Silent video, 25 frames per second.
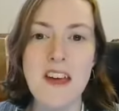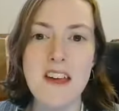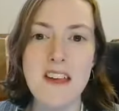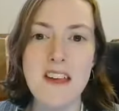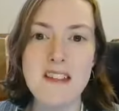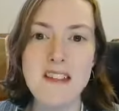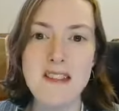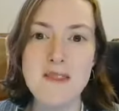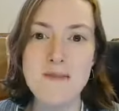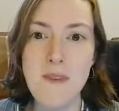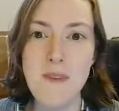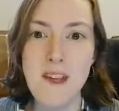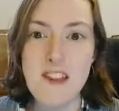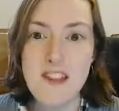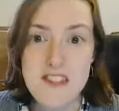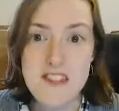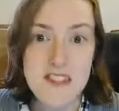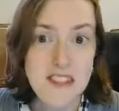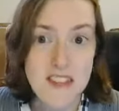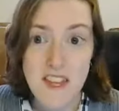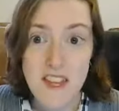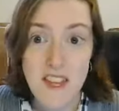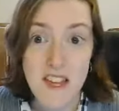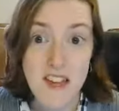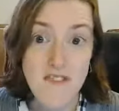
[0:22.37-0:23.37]

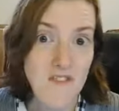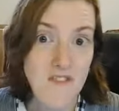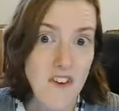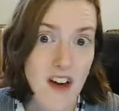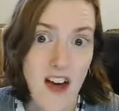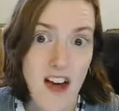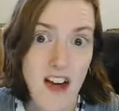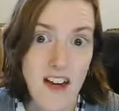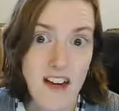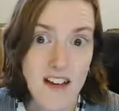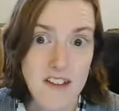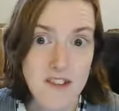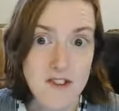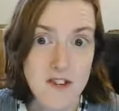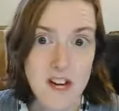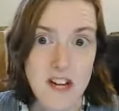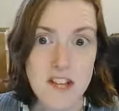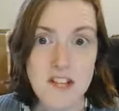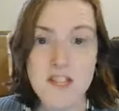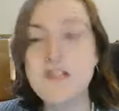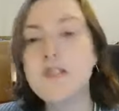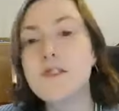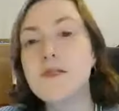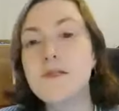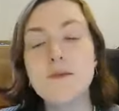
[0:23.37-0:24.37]
especially if I try
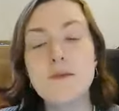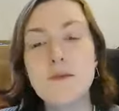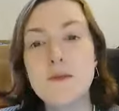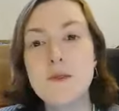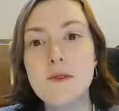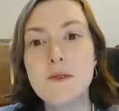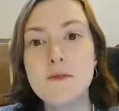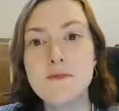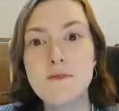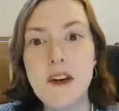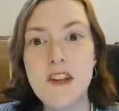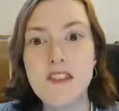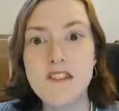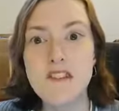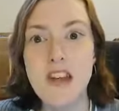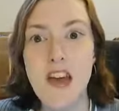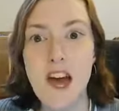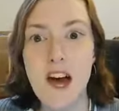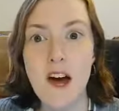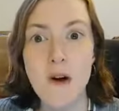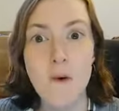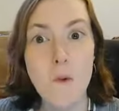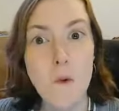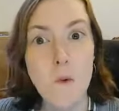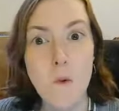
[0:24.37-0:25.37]
to do too much
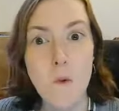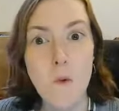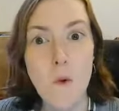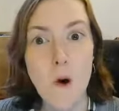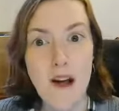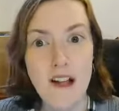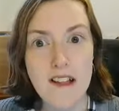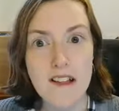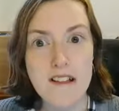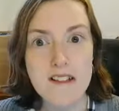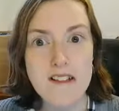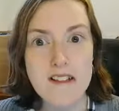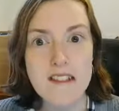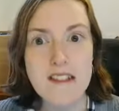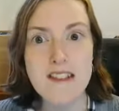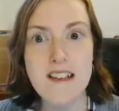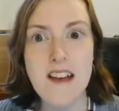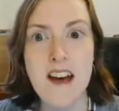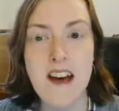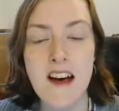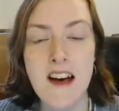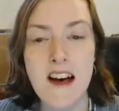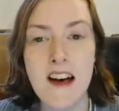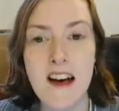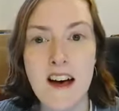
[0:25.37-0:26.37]
at once.
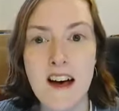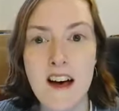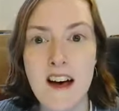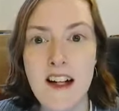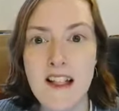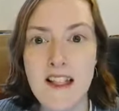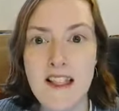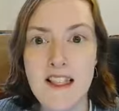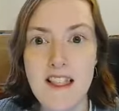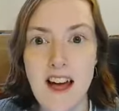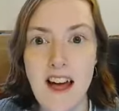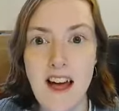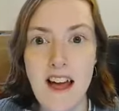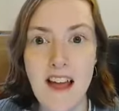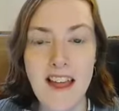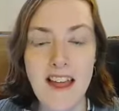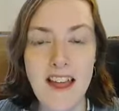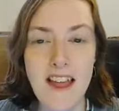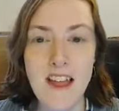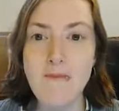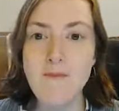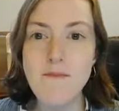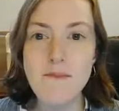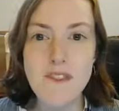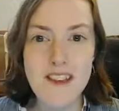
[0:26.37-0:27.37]
Like
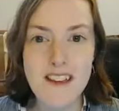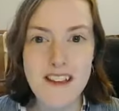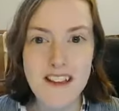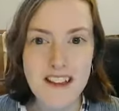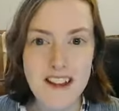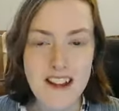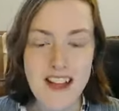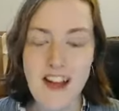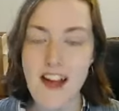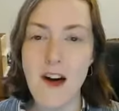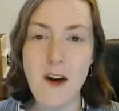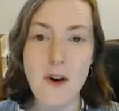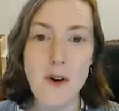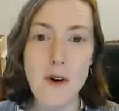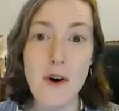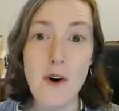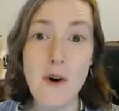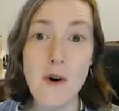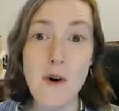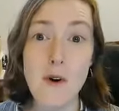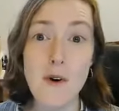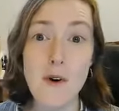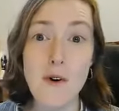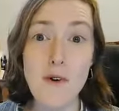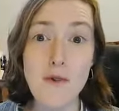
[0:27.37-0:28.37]
emptying out
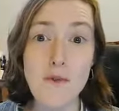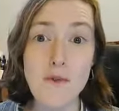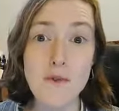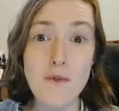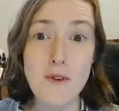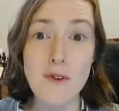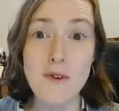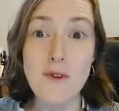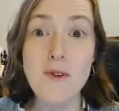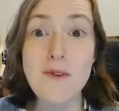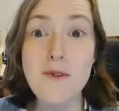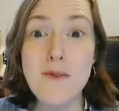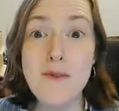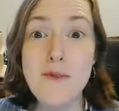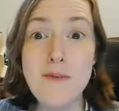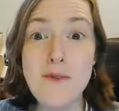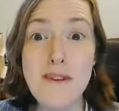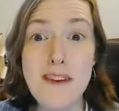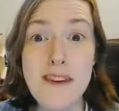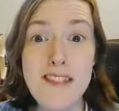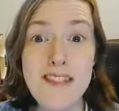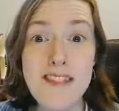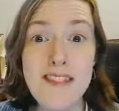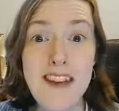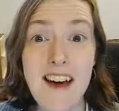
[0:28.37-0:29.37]
a whole room,
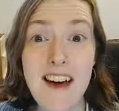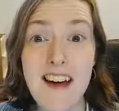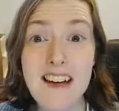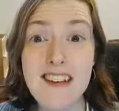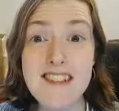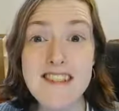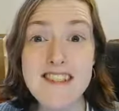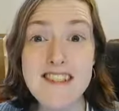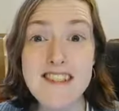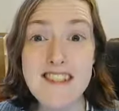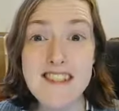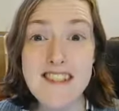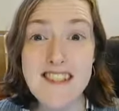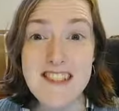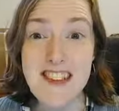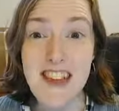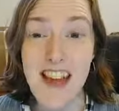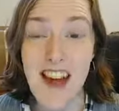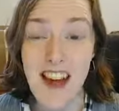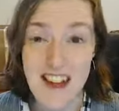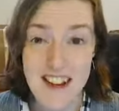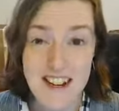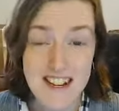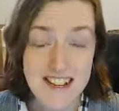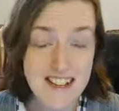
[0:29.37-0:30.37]
that just
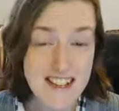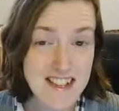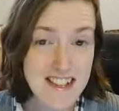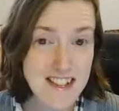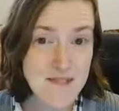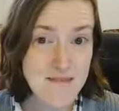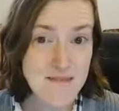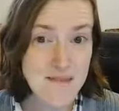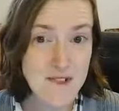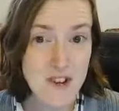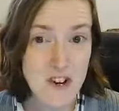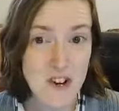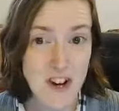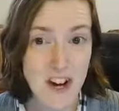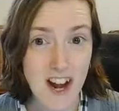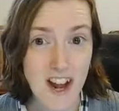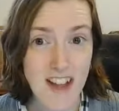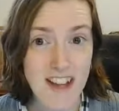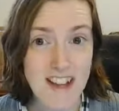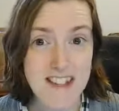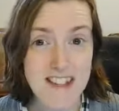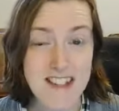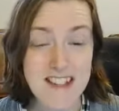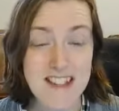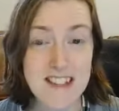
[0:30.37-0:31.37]
kind of seems
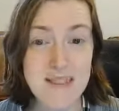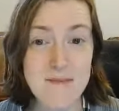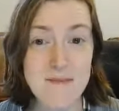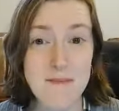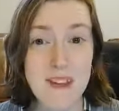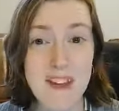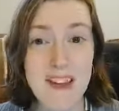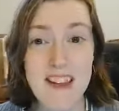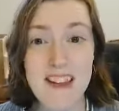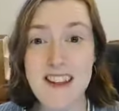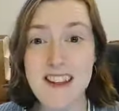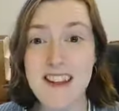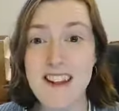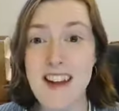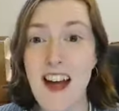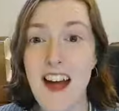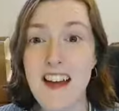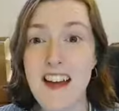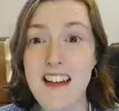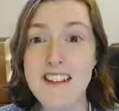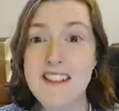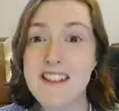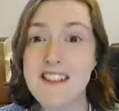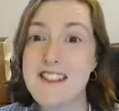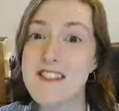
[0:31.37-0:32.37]
crazy to me, and
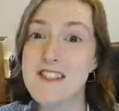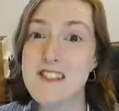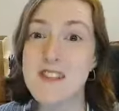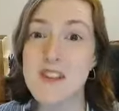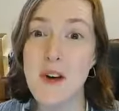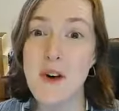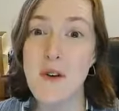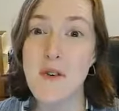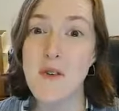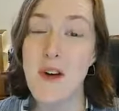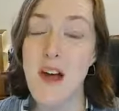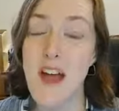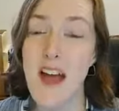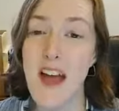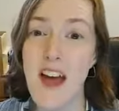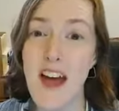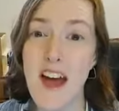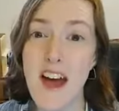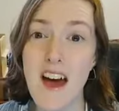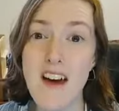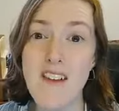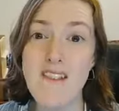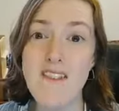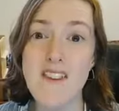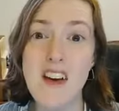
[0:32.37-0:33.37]
I just don't
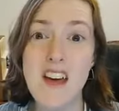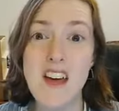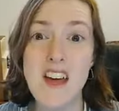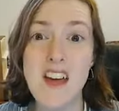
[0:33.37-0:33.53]
have